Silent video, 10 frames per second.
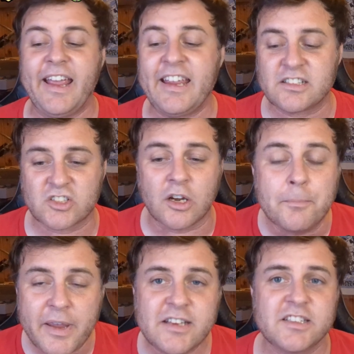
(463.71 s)
It's
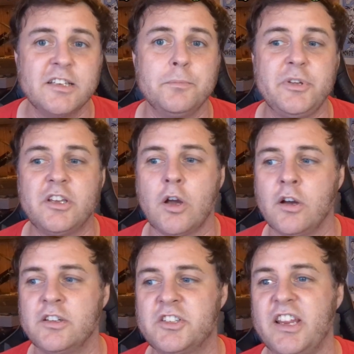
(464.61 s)
amazing
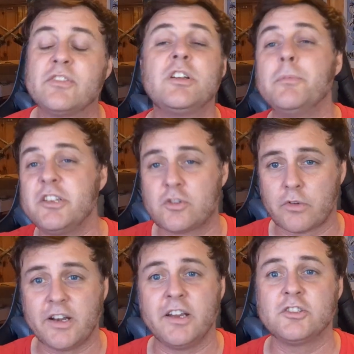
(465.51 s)
because if somebody's
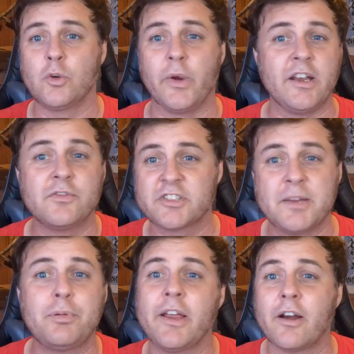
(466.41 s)
threatening to win, if
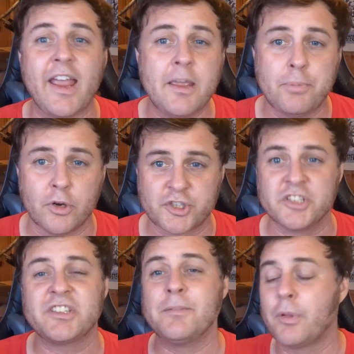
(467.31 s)
say player A
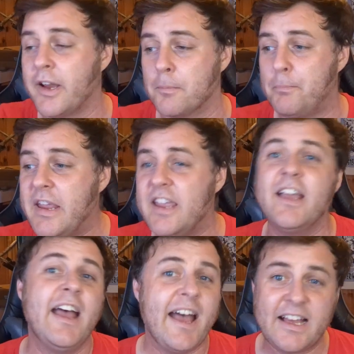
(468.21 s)
pushes and player
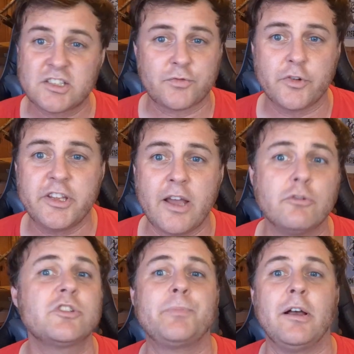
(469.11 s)
B has a free
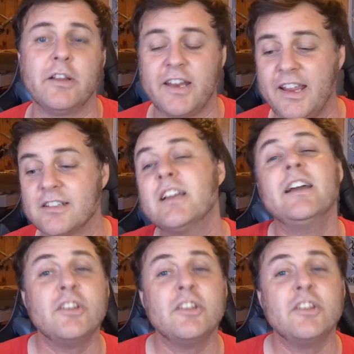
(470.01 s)
counterspell in hand,